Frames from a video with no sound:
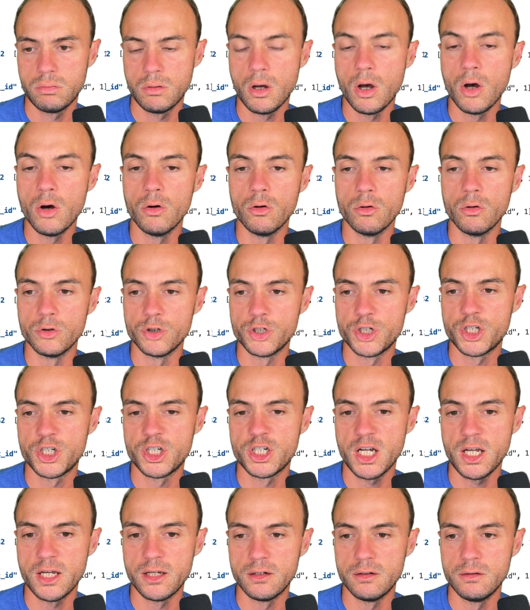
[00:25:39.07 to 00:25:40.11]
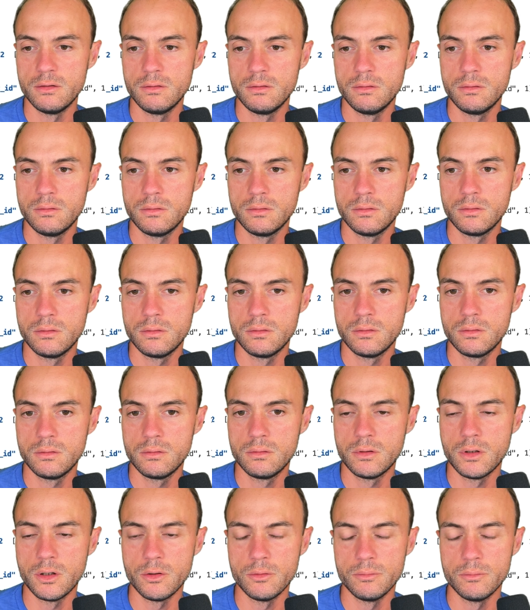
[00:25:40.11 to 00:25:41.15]
Oh, shit.
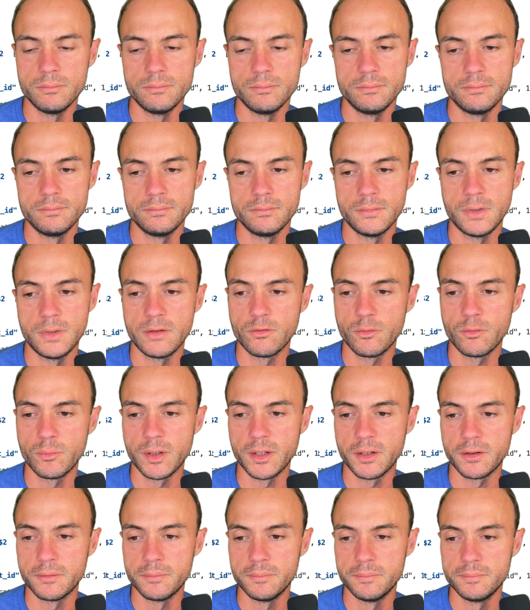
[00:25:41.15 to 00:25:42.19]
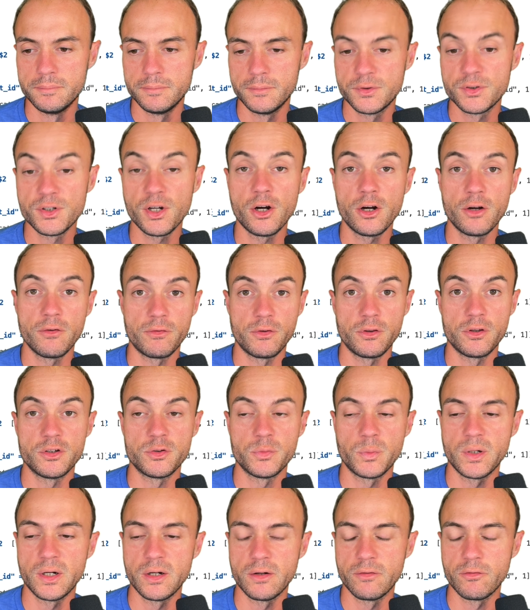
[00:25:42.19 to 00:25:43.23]
Nope. Never mind. Sorry for the
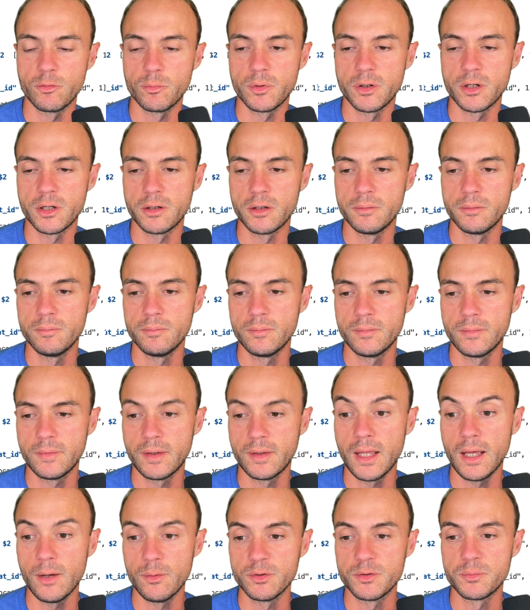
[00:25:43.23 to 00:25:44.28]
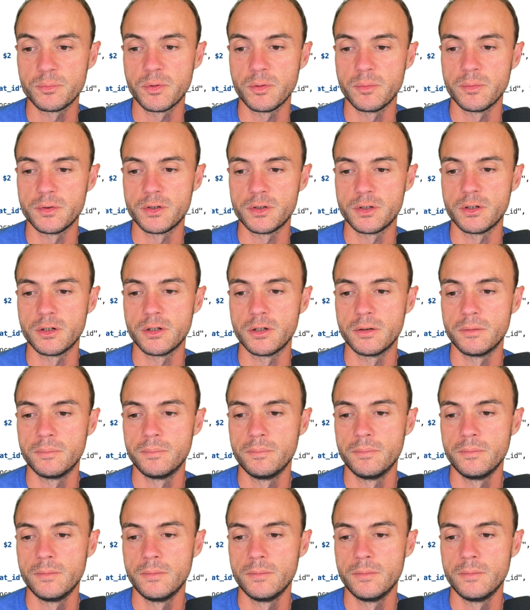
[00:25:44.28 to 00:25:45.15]
swear, everybody. That was premature.